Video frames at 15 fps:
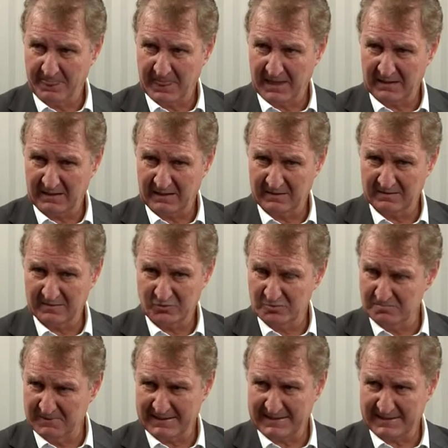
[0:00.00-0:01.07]
that there's
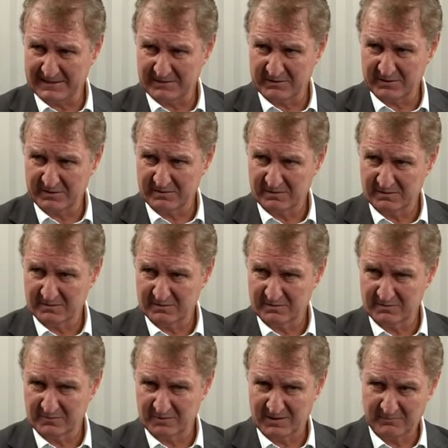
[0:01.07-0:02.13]
duplication?
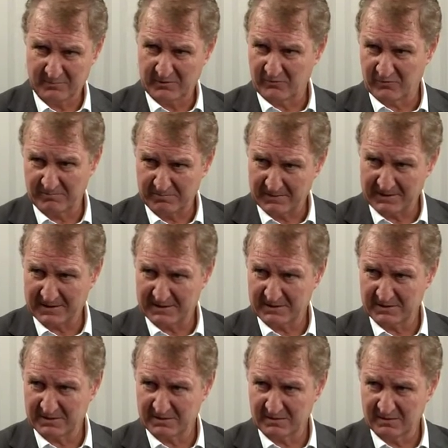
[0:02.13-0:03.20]
Could there be
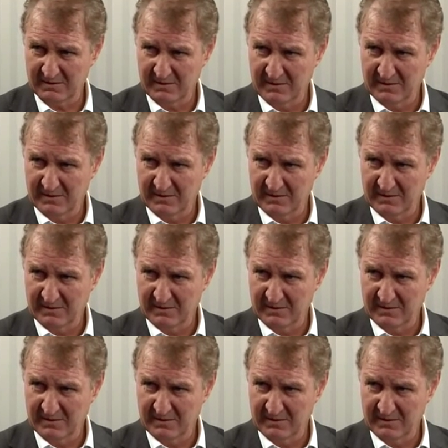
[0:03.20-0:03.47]
triplication?